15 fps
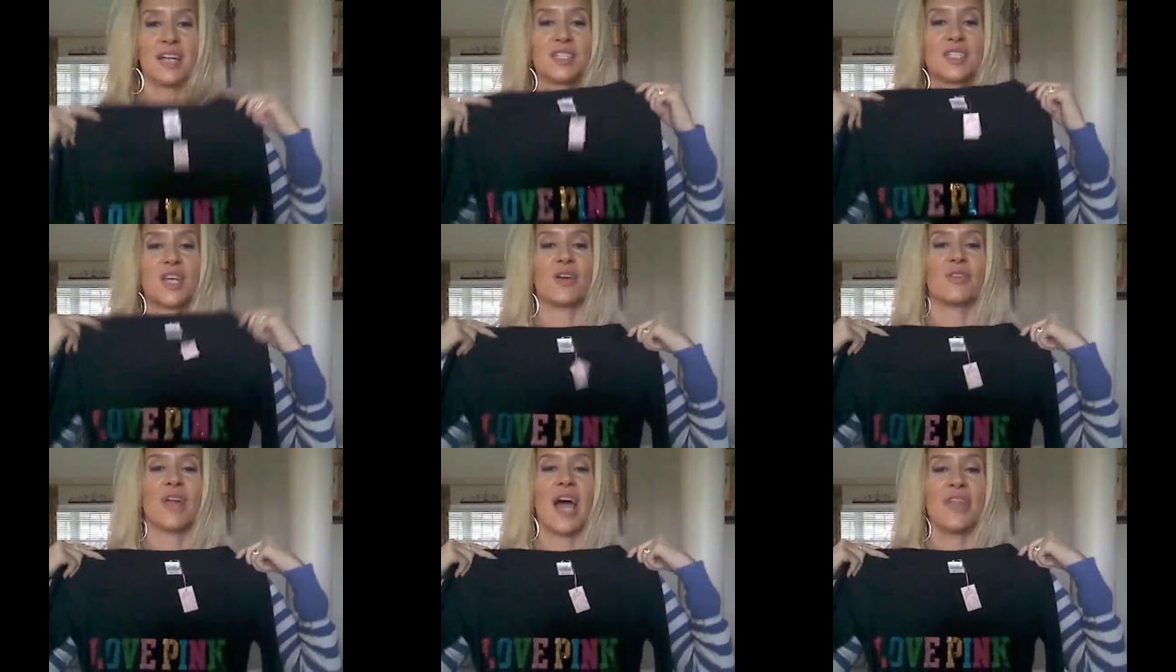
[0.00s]
and I just
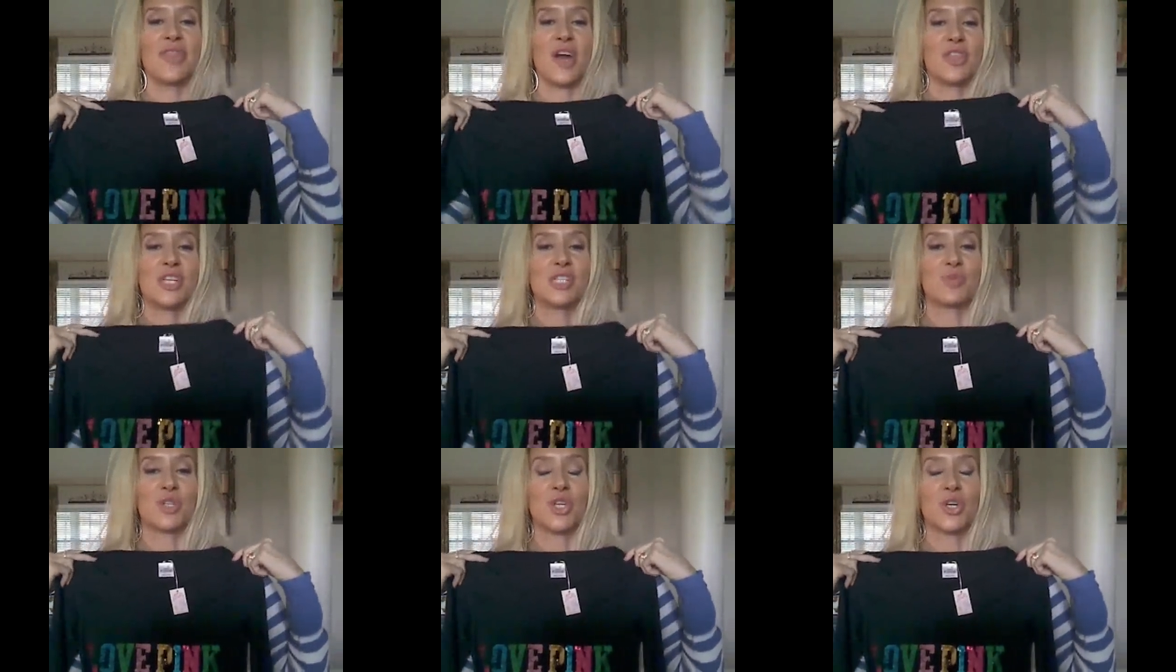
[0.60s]
thought I thought
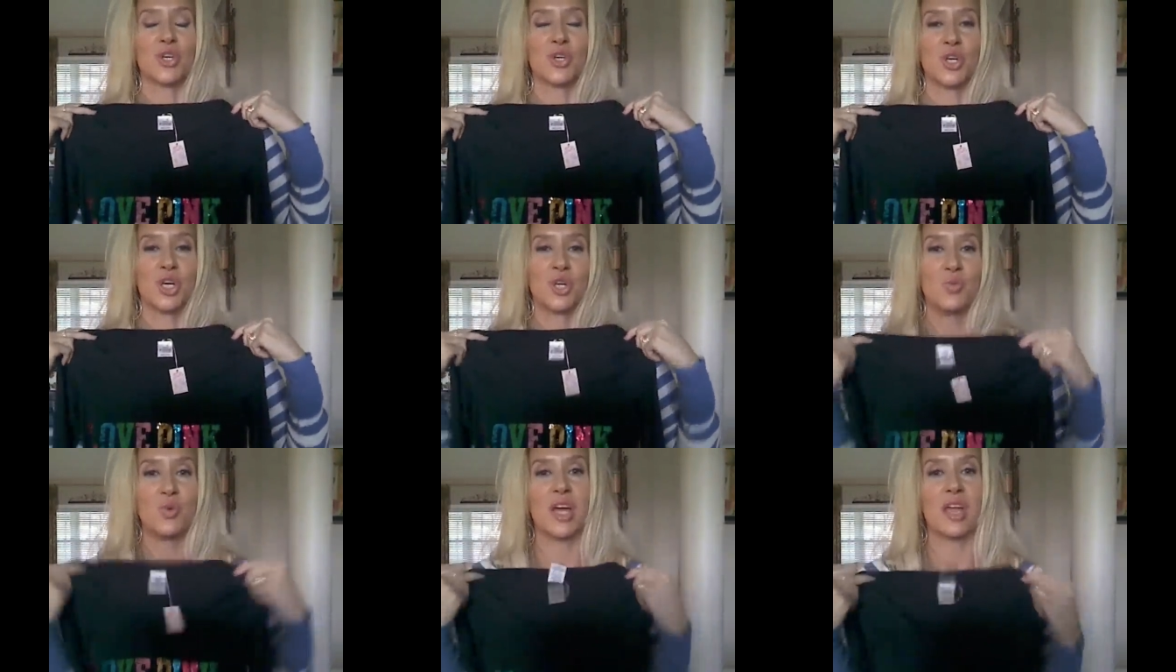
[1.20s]
this would look
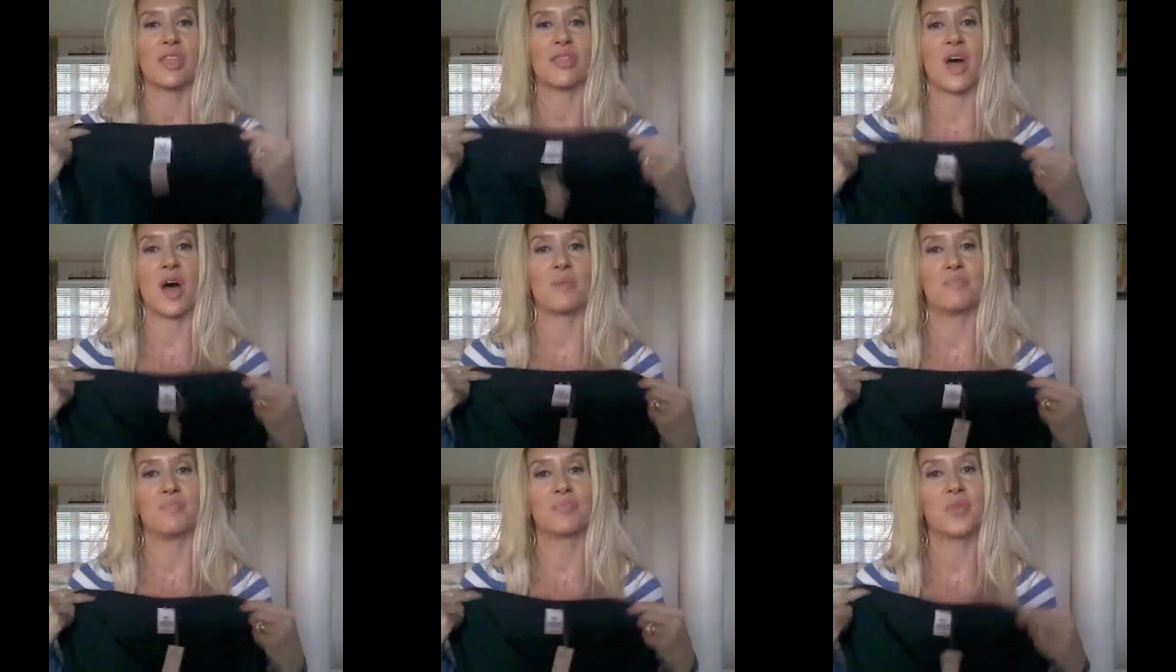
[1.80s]
good with
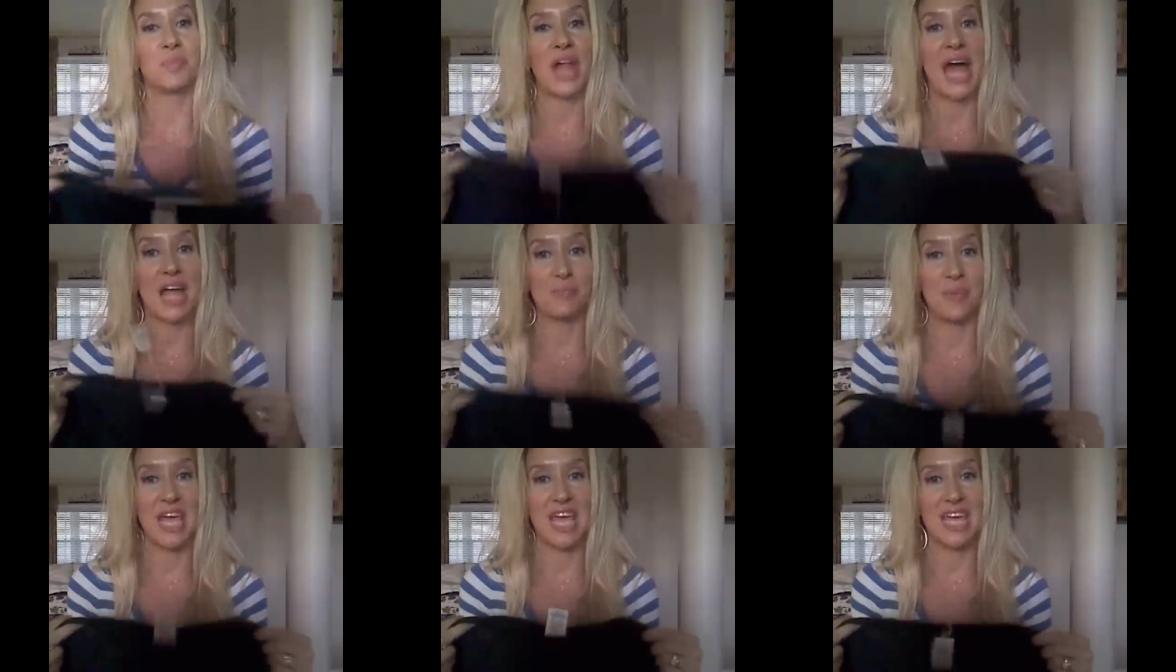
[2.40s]
um,
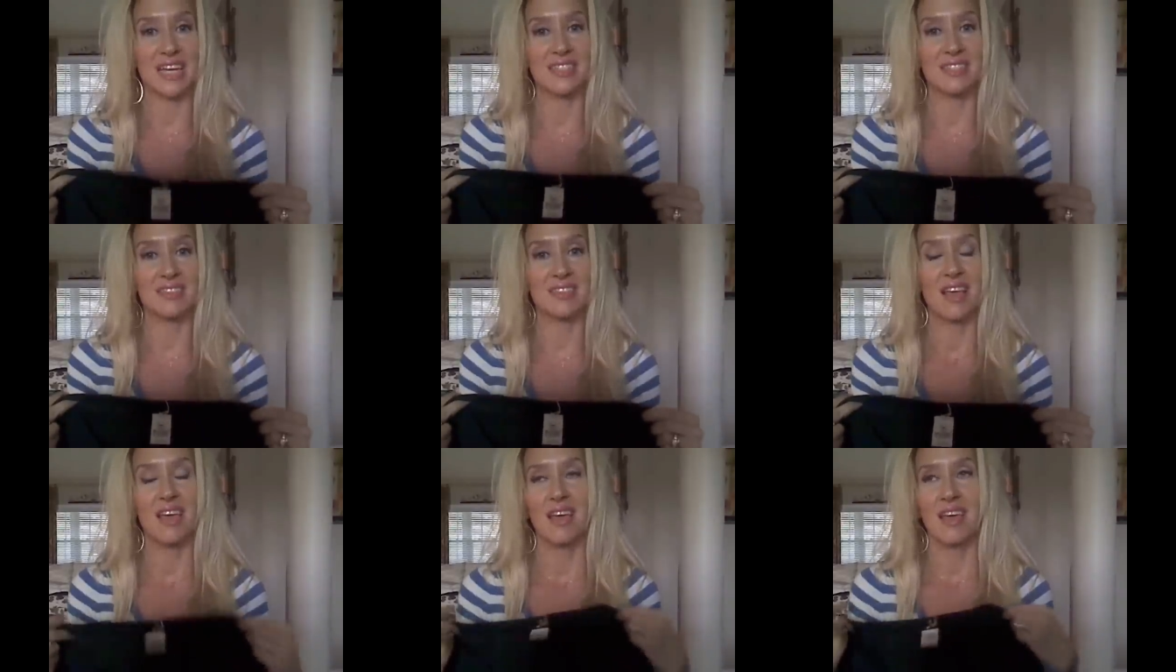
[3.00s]
black
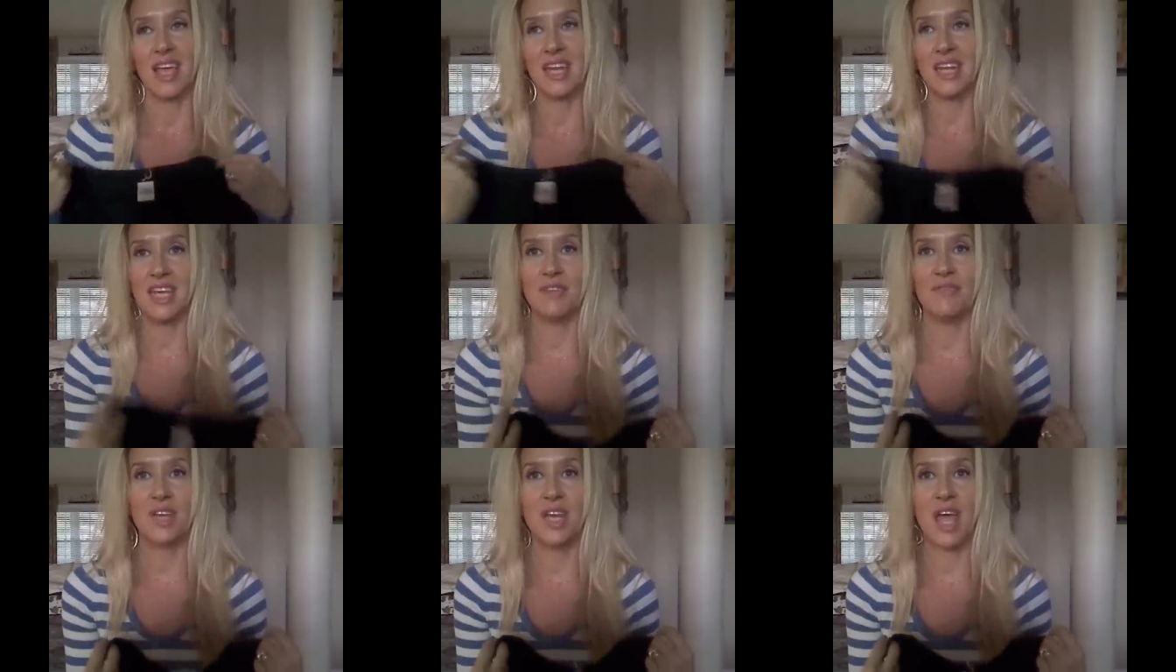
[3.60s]
pants and
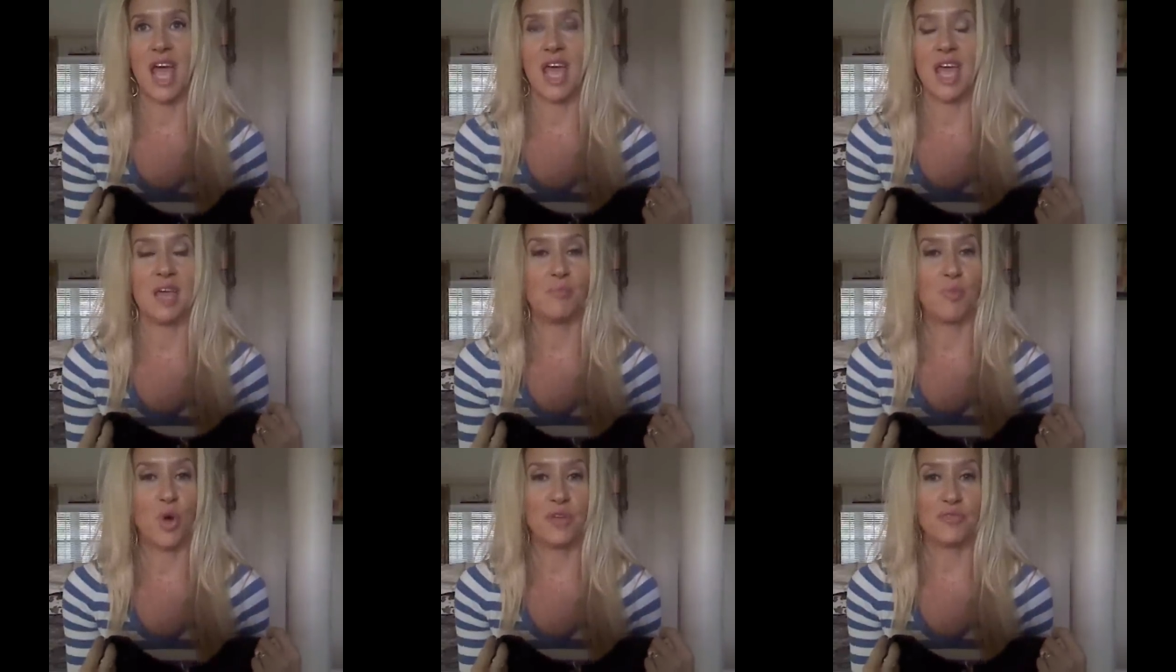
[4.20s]
even
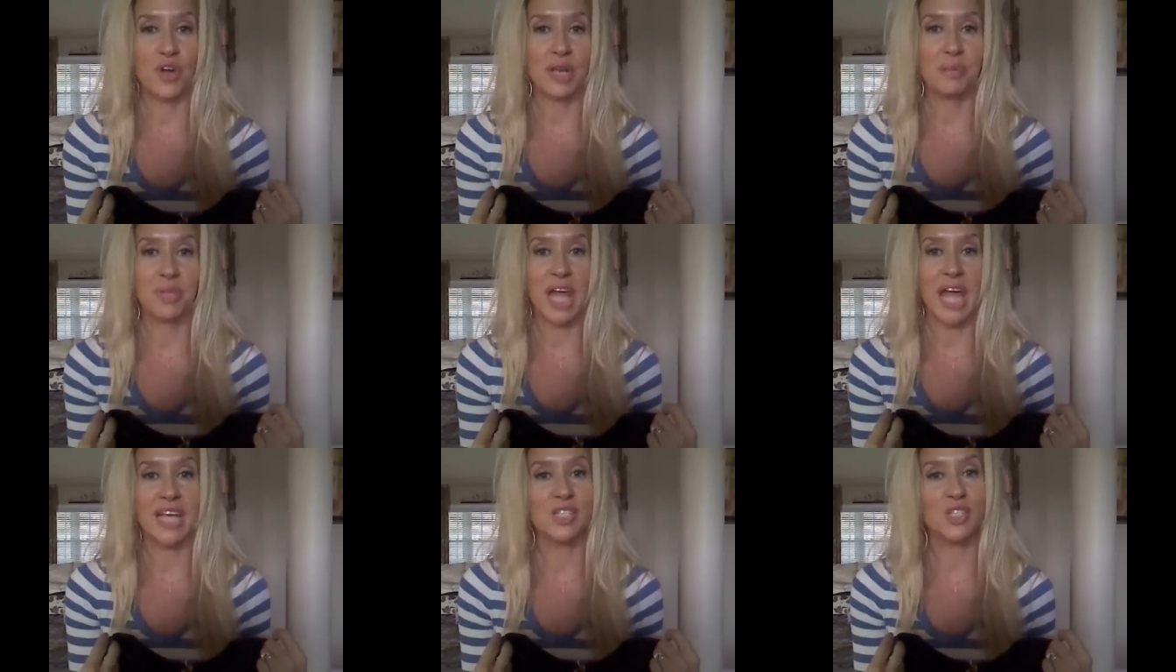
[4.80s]
a boyfriend
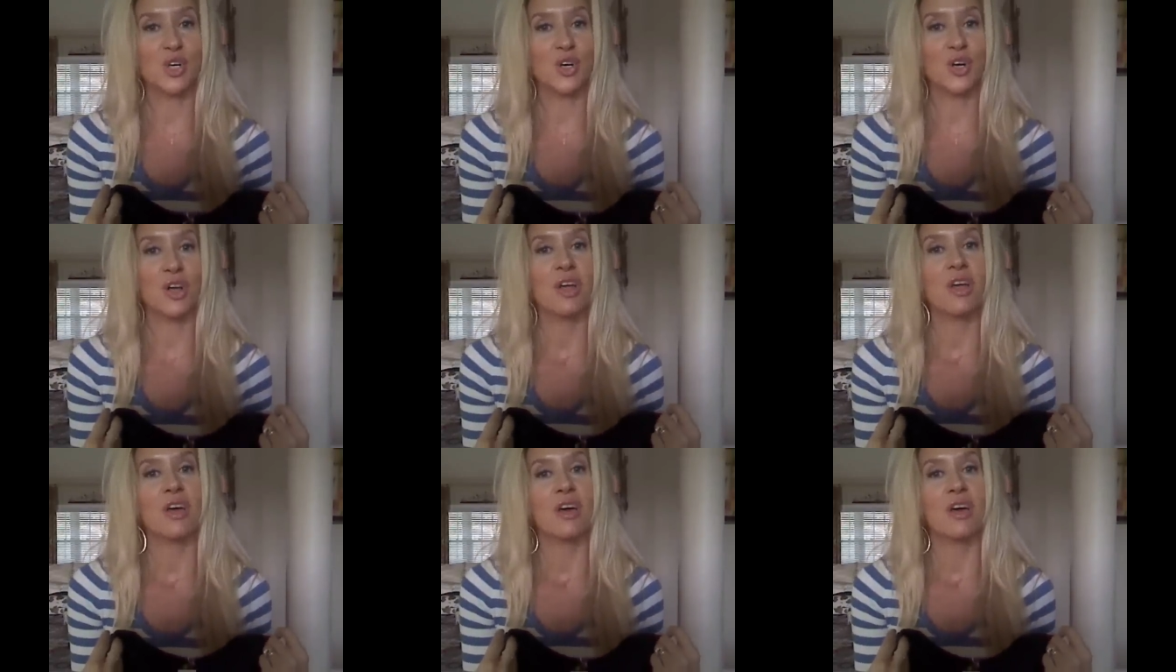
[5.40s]
blazer